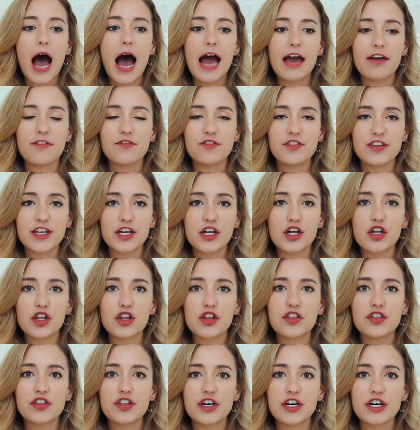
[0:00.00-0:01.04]
I
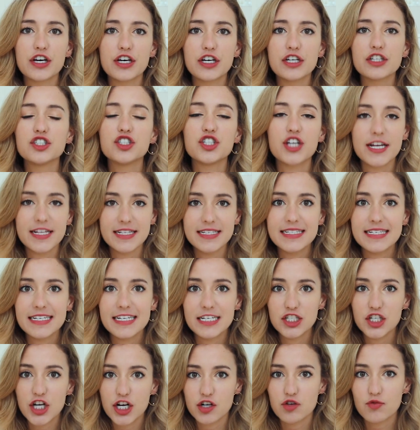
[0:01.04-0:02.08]
feel the Gen
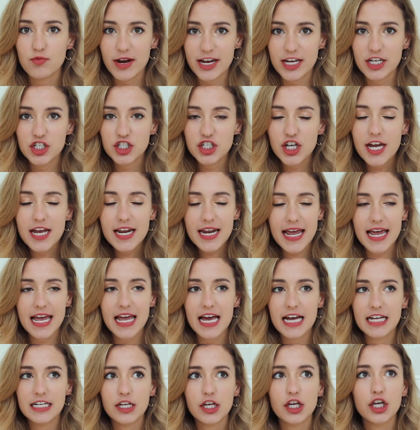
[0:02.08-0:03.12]
Z generation,
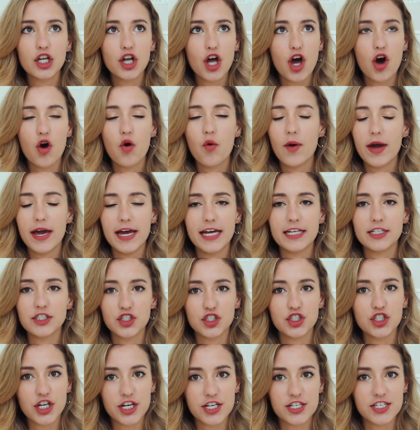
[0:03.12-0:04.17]
and
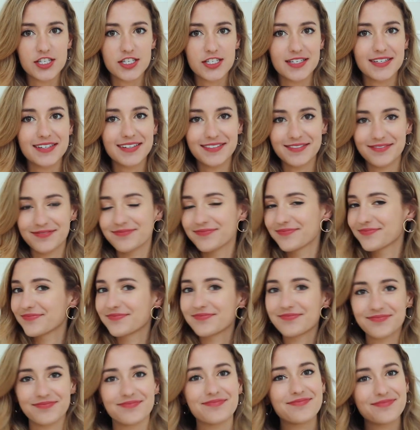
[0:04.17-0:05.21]
it's just,
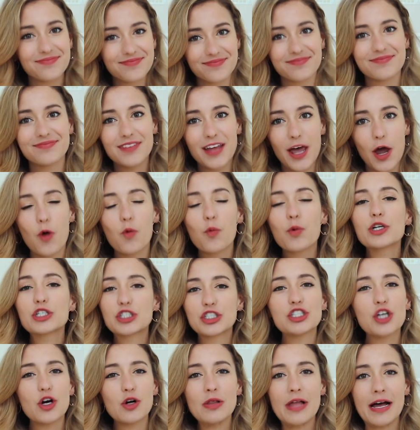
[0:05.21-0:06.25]
we're
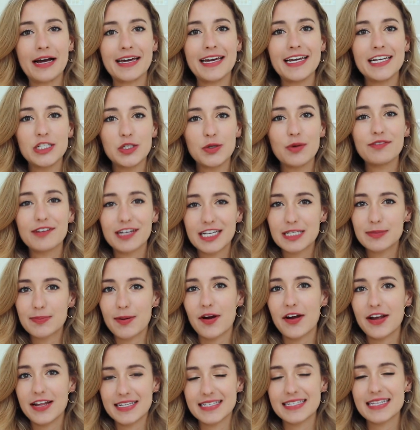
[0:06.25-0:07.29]
so lucky to have
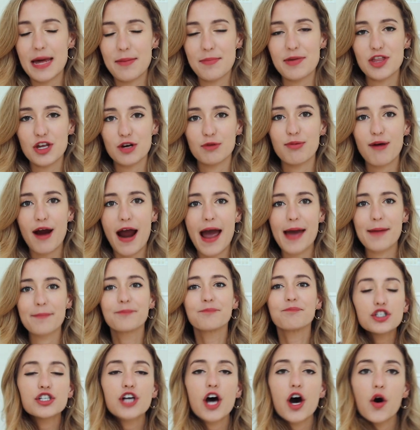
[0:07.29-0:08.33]
experienced them in their prime.
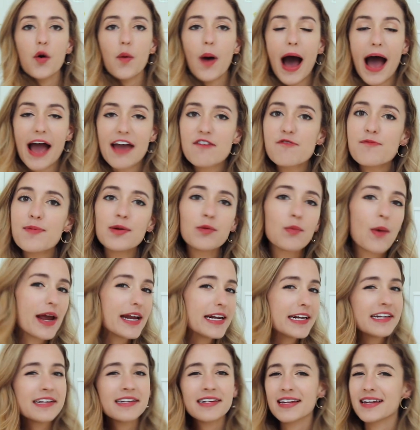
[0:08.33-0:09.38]
So I've been
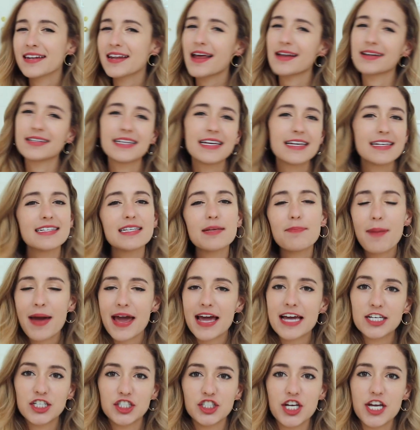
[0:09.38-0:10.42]
waiting in
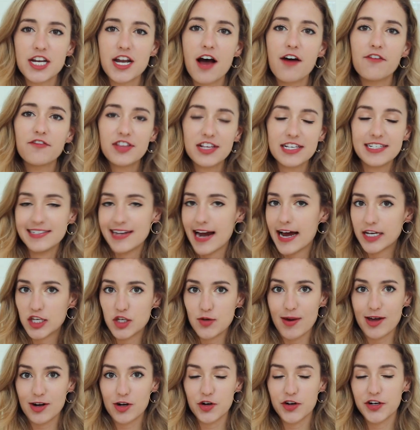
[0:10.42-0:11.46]
anticipation of this
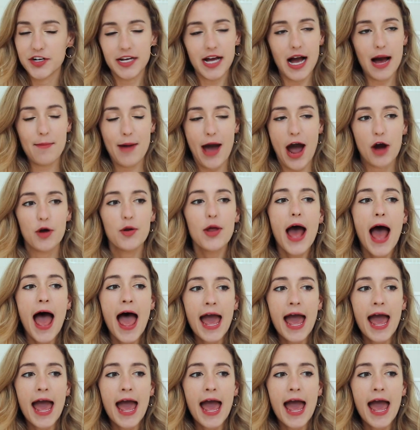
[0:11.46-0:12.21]
documentary to come out,